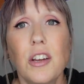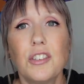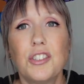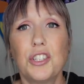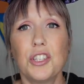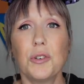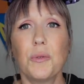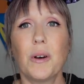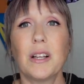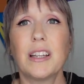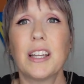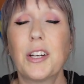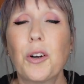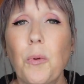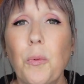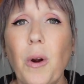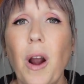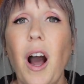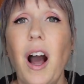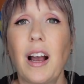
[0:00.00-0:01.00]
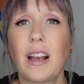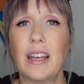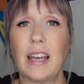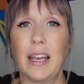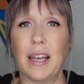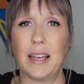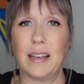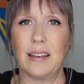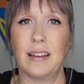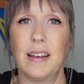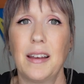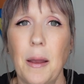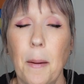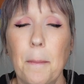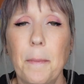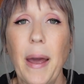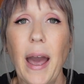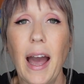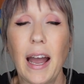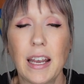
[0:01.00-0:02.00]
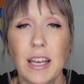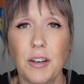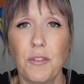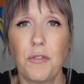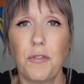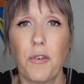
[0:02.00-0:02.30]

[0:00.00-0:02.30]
do a little rocking back and